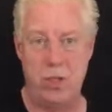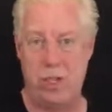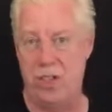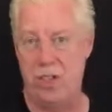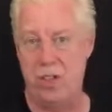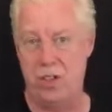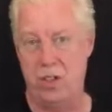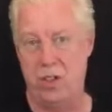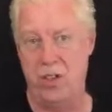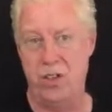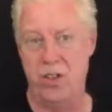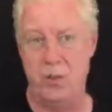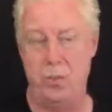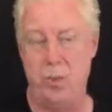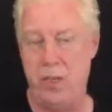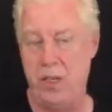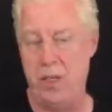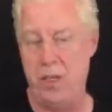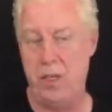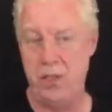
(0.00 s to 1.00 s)
as such
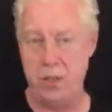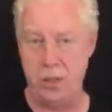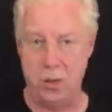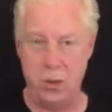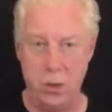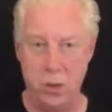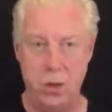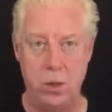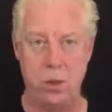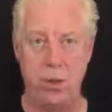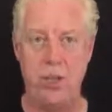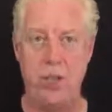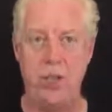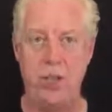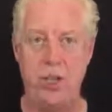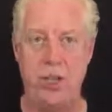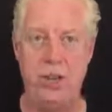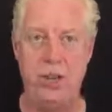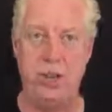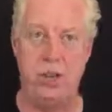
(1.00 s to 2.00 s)
because the world in
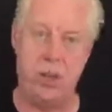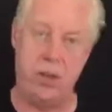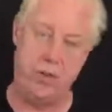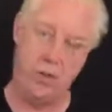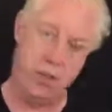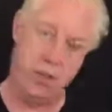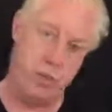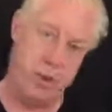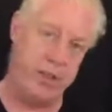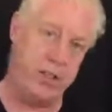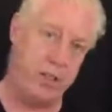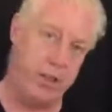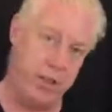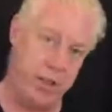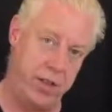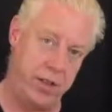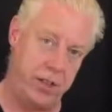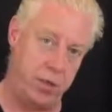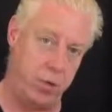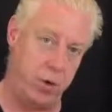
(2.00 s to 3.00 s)
general gives you plenty of
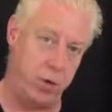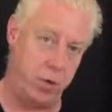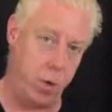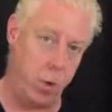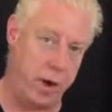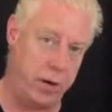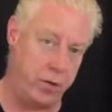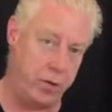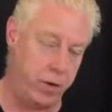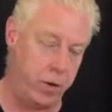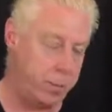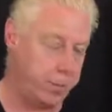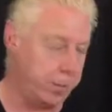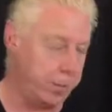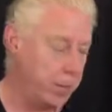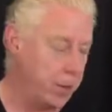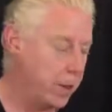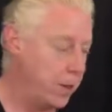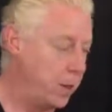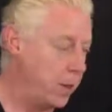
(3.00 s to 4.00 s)
things to move away from.
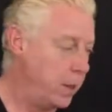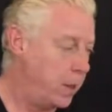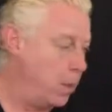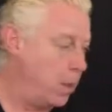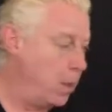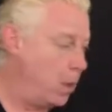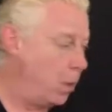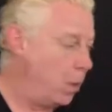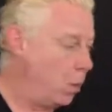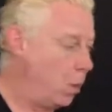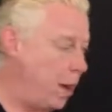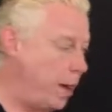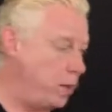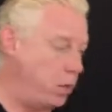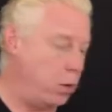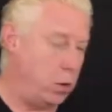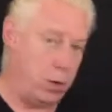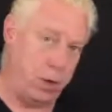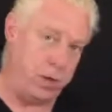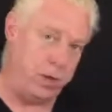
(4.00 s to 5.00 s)
When
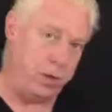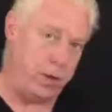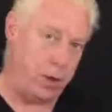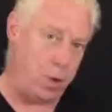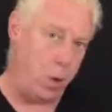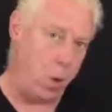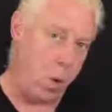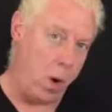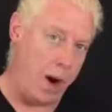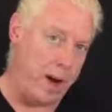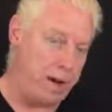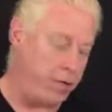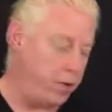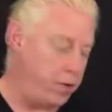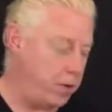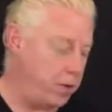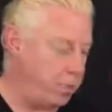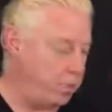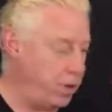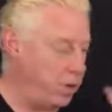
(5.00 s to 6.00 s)
all of your away
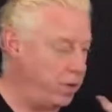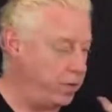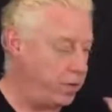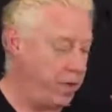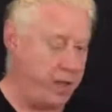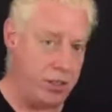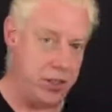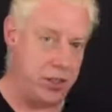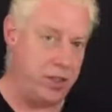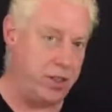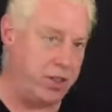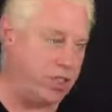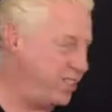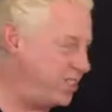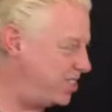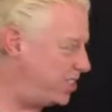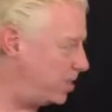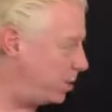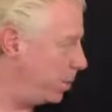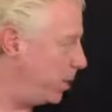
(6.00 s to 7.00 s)
from motivation has
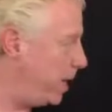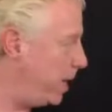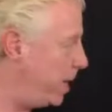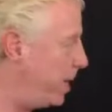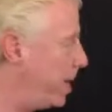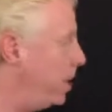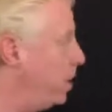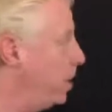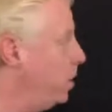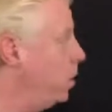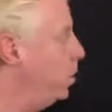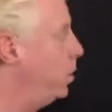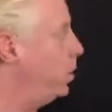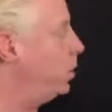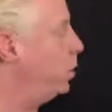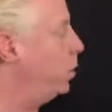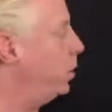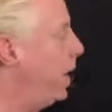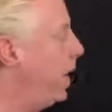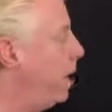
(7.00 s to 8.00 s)
disappeared, which
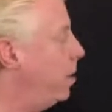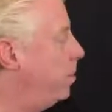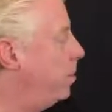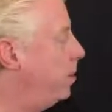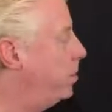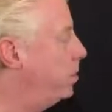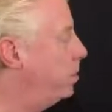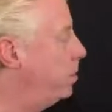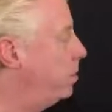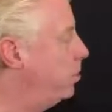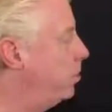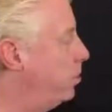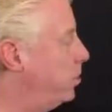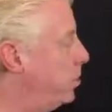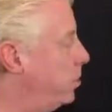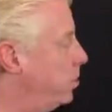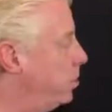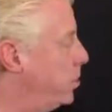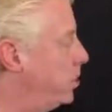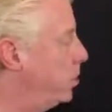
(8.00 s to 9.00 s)
will happen as a
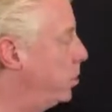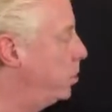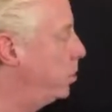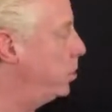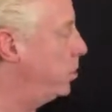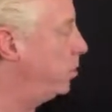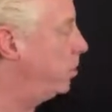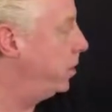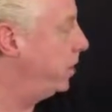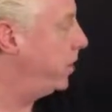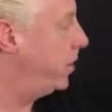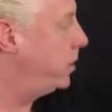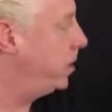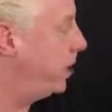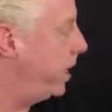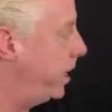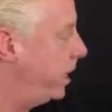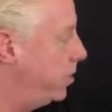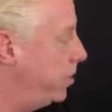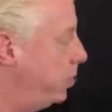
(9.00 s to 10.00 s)
result of releasing
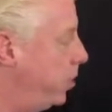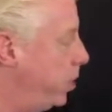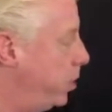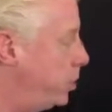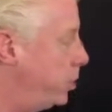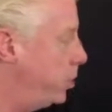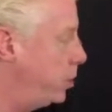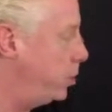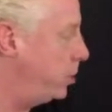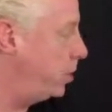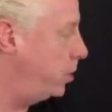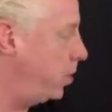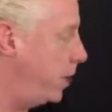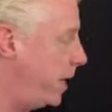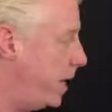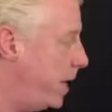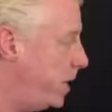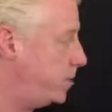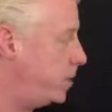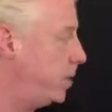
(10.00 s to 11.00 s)
negative emotions from the
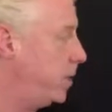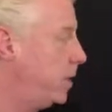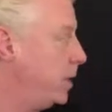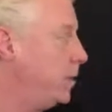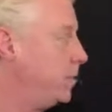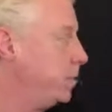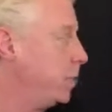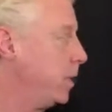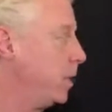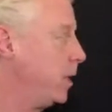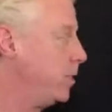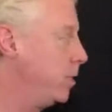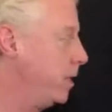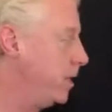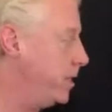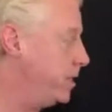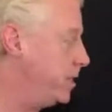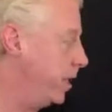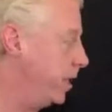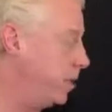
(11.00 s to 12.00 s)
past,
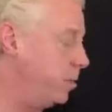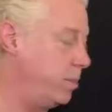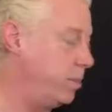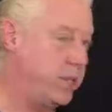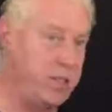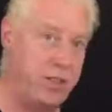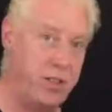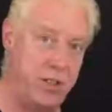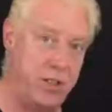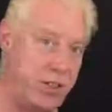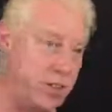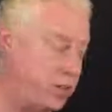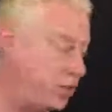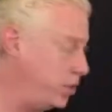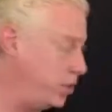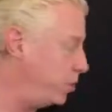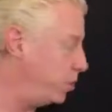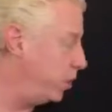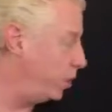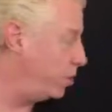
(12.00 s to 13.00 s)
deleting limiting
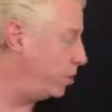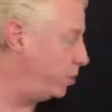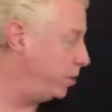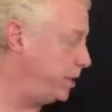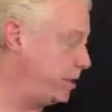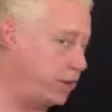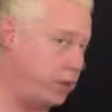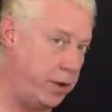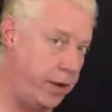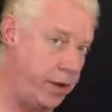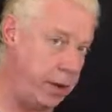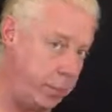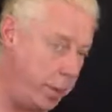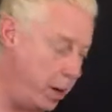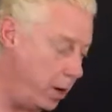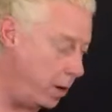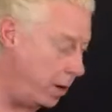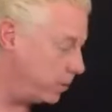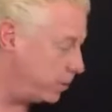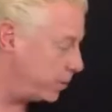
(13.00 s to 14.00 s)
decisions, possibly integrating
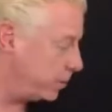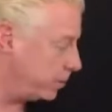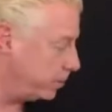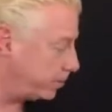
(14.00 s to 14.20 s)
parts,